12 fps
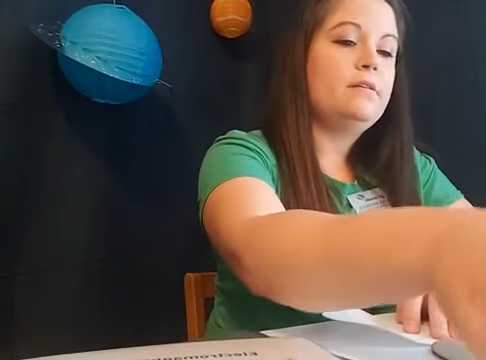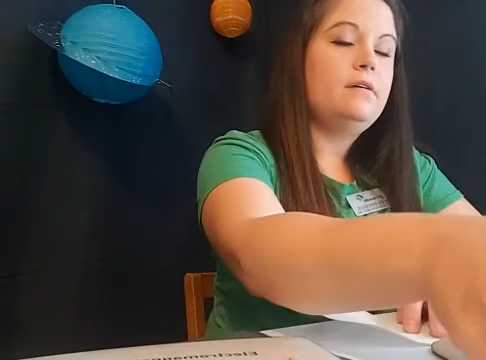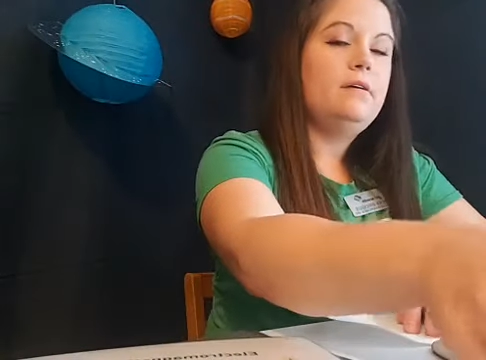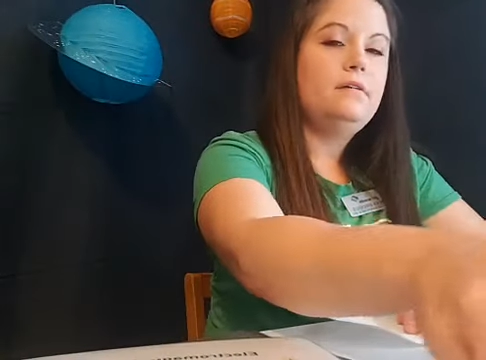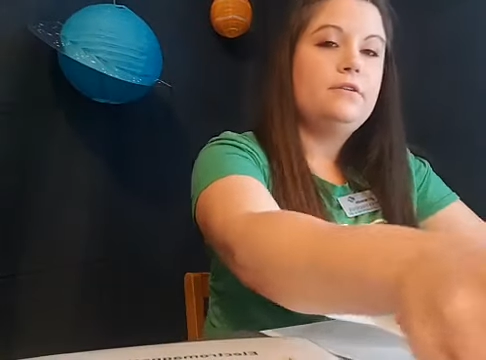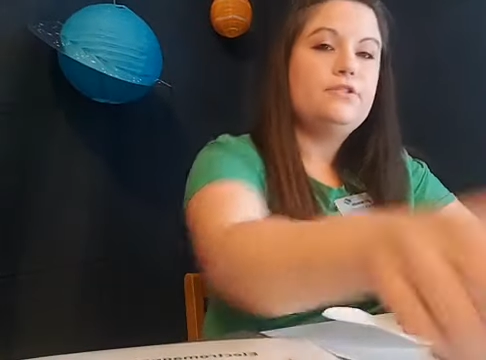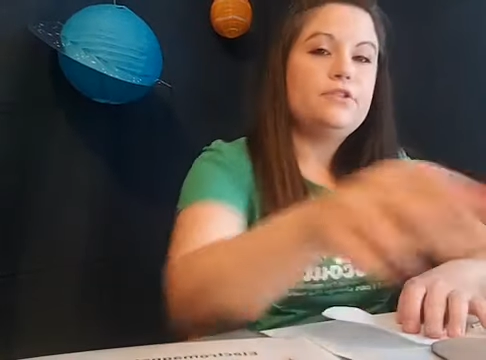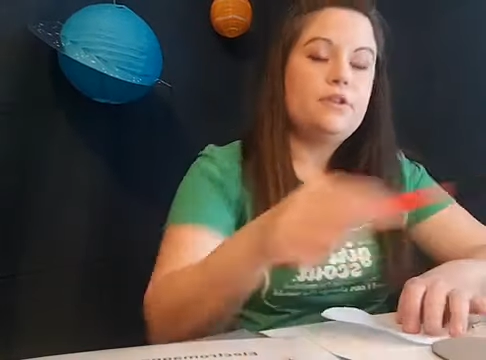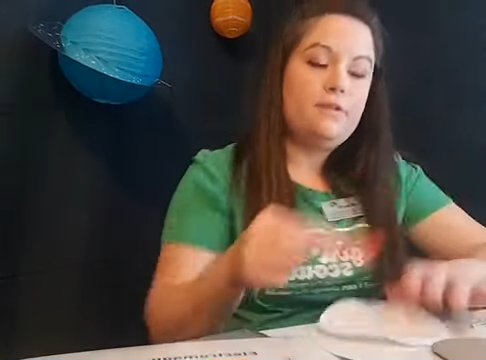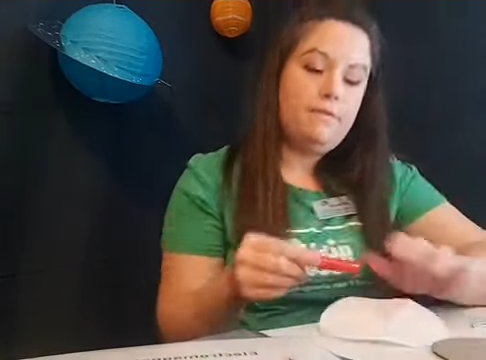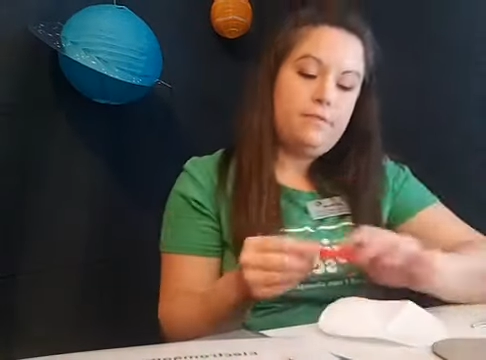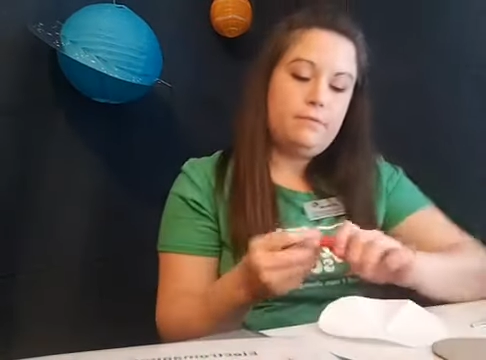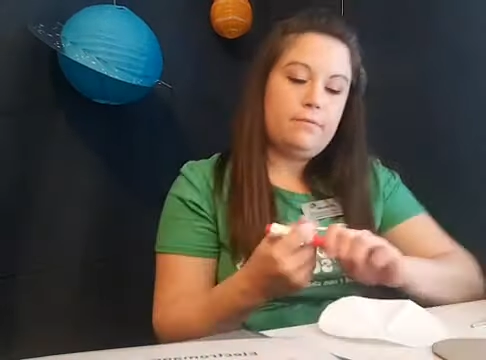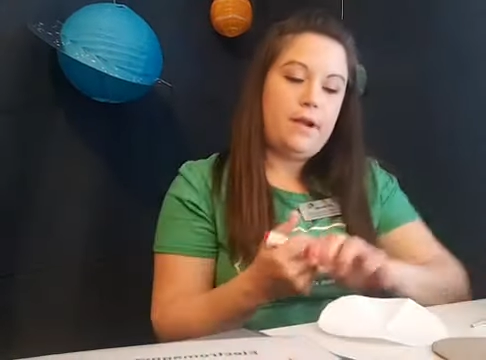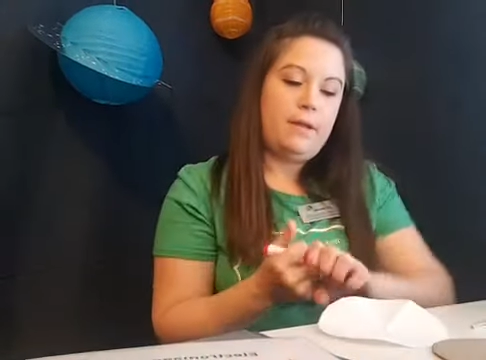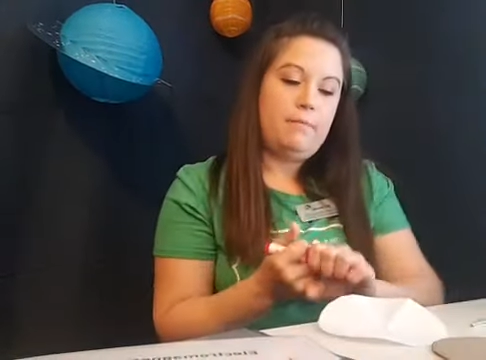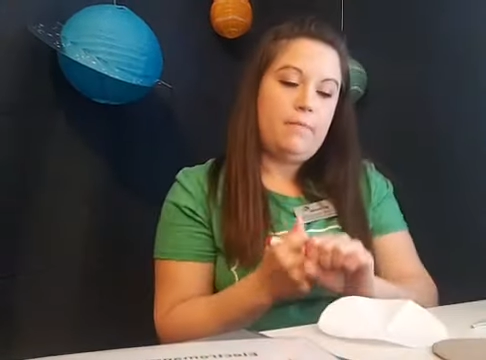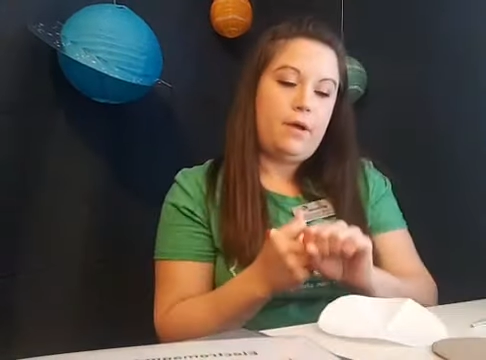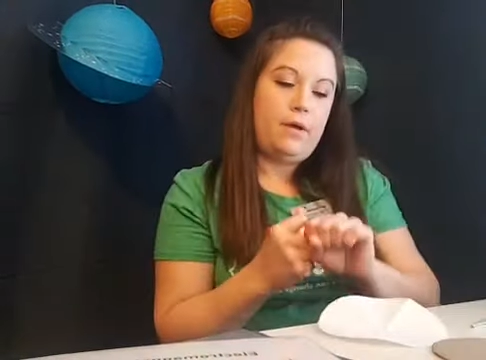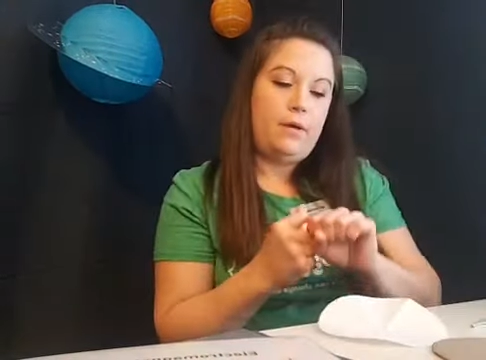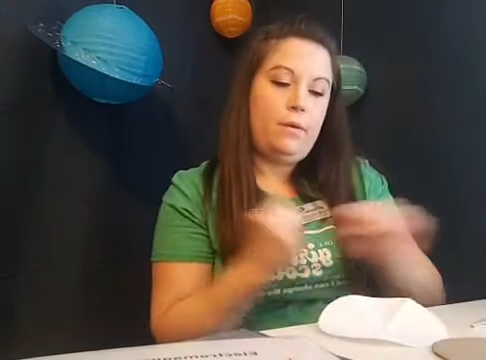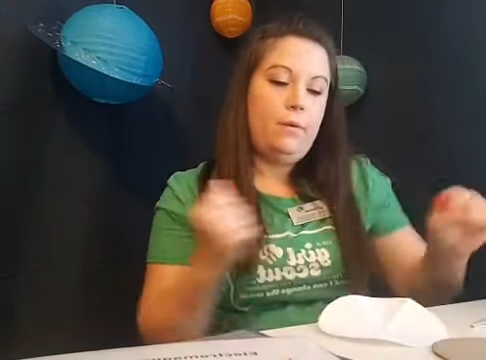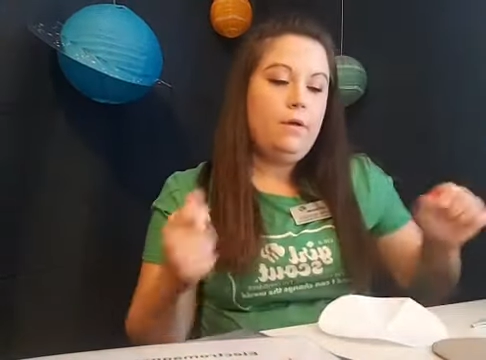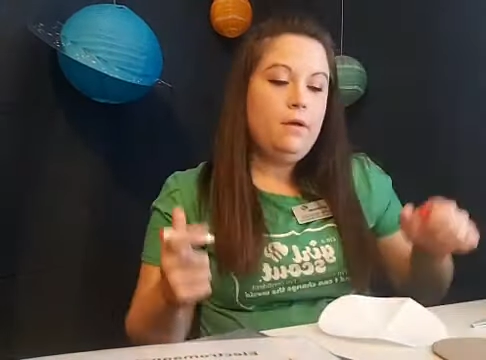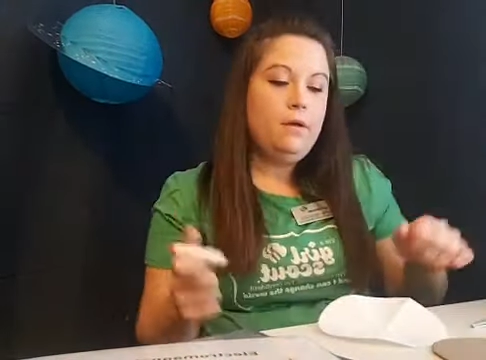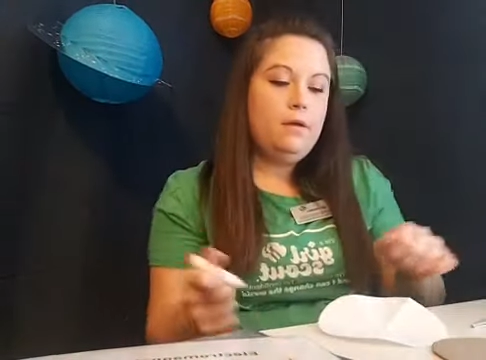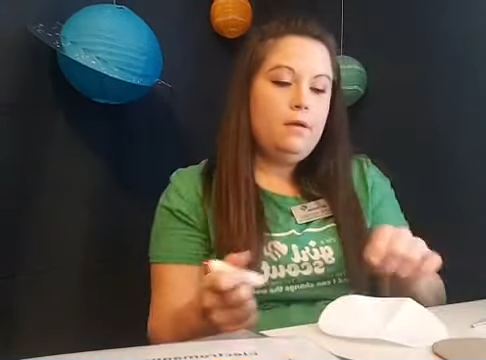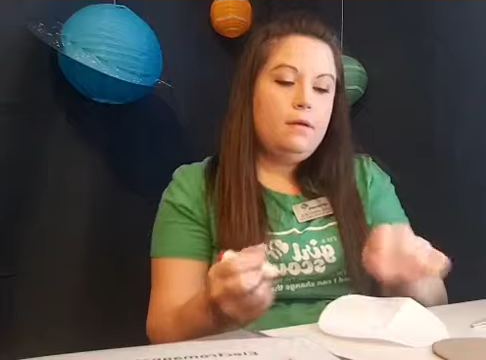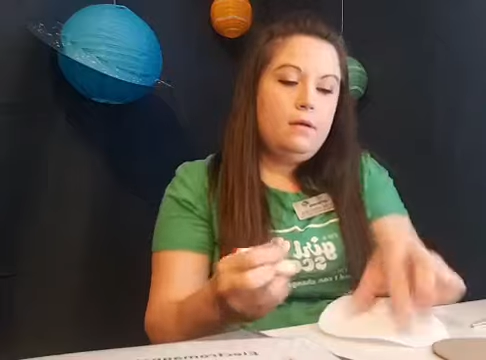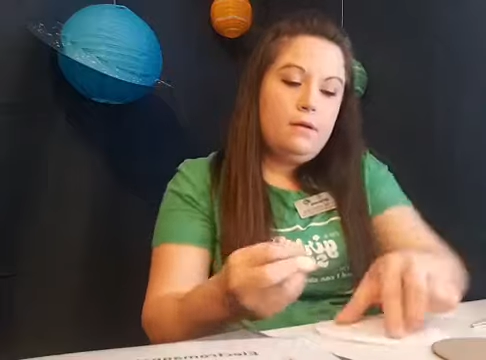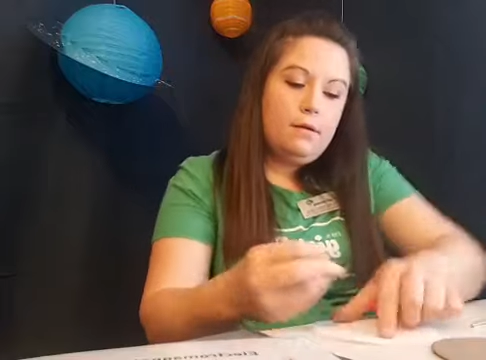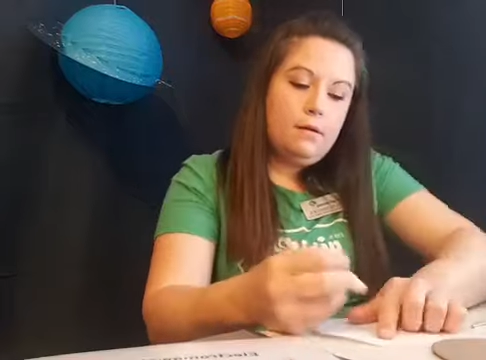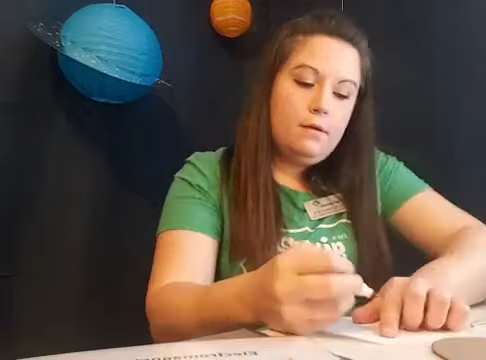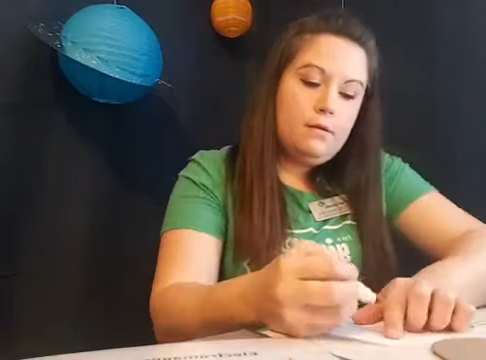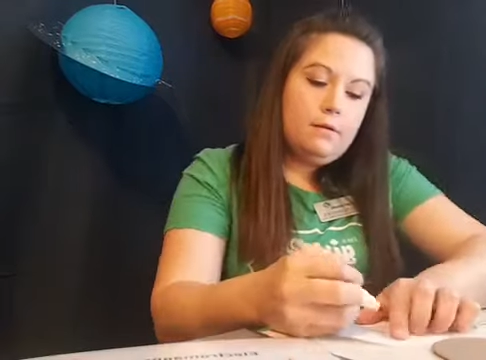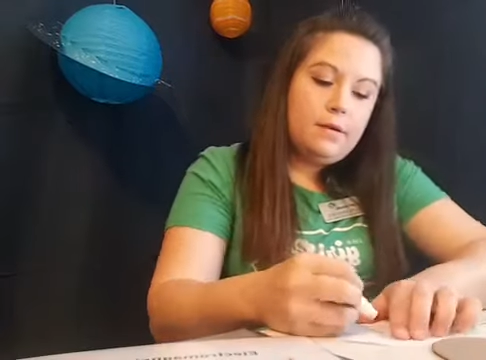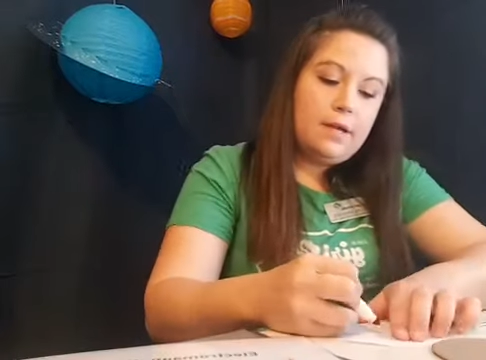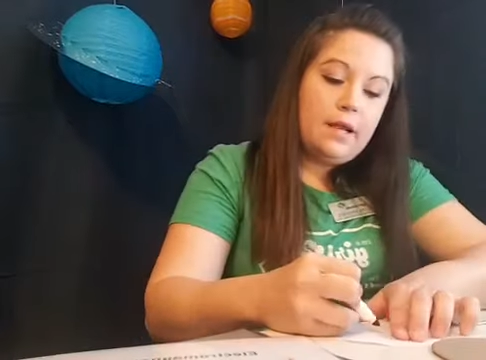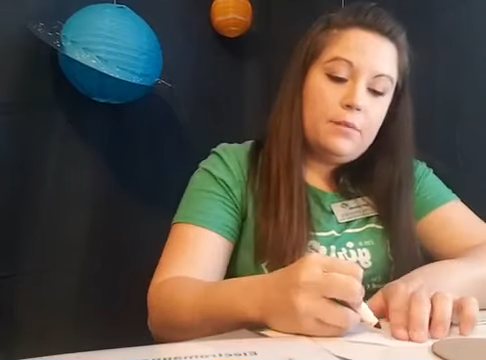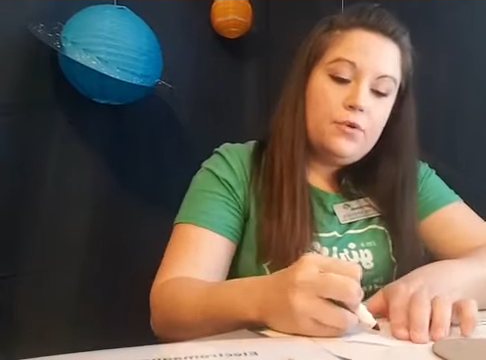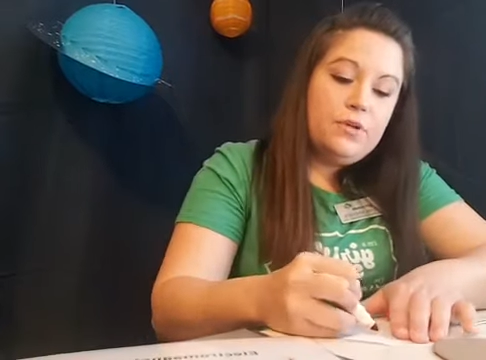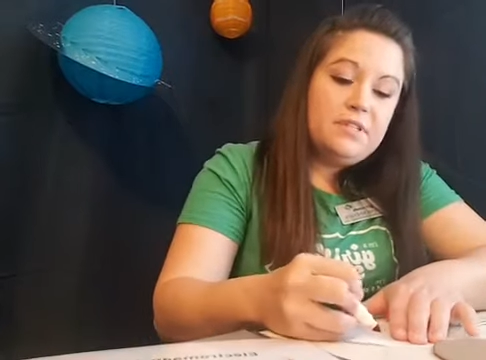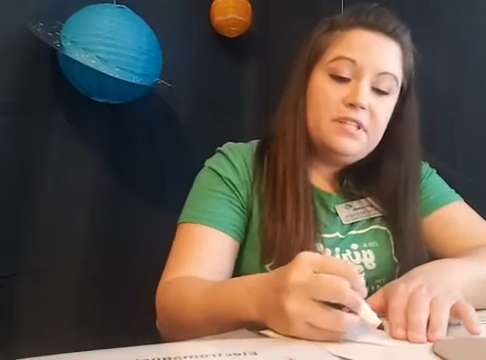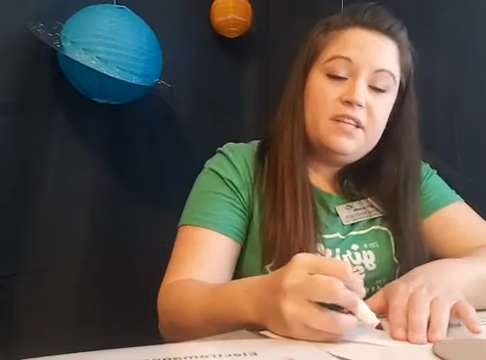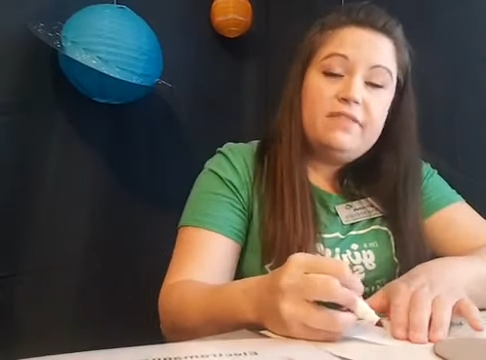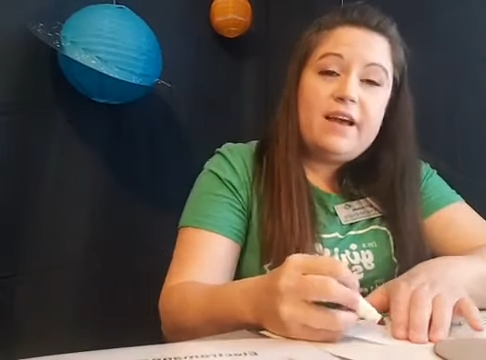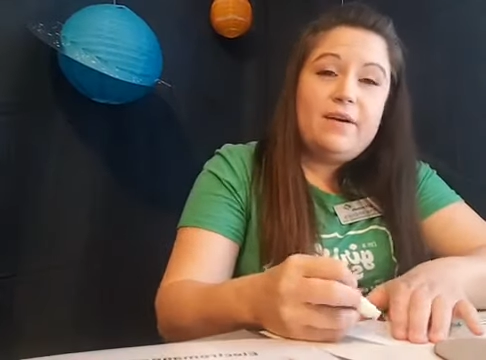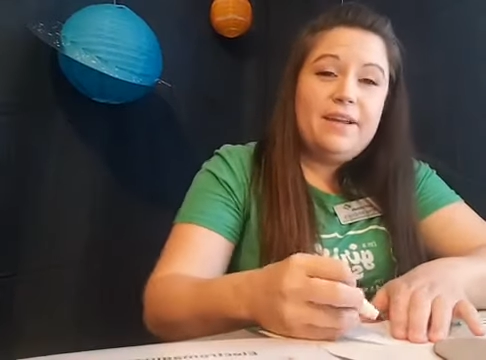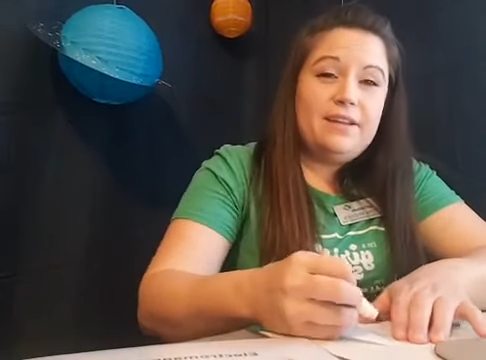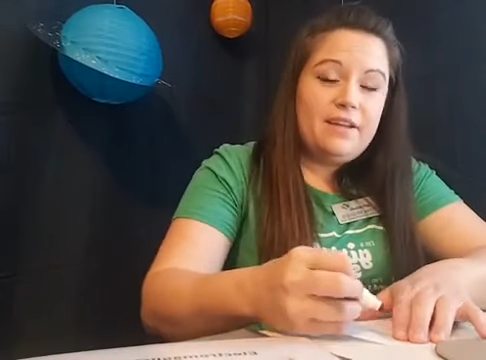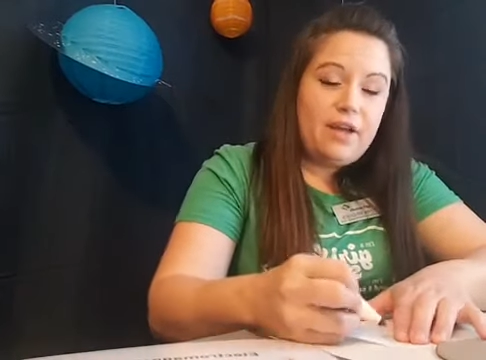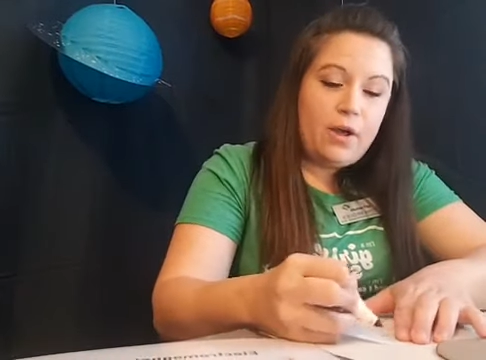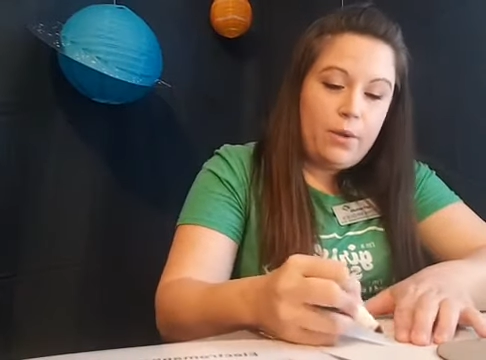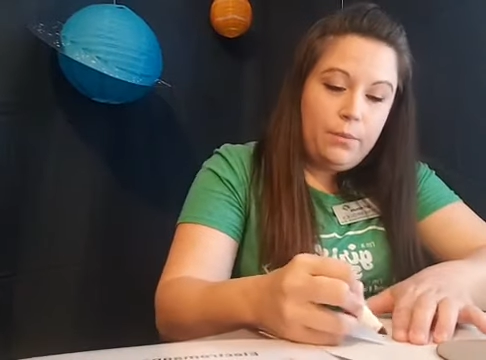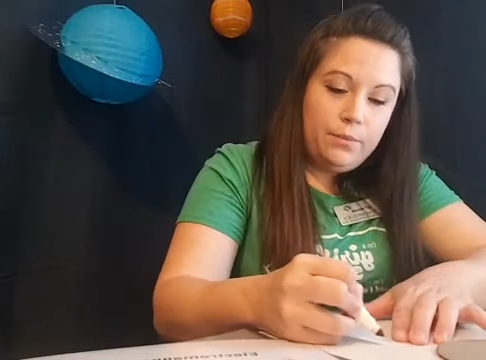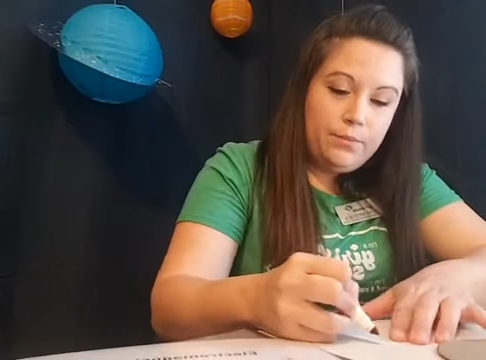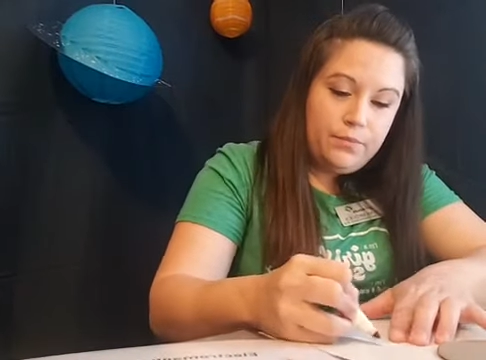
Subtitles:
the colors of the rainbow. And I'm going to leave out indigo.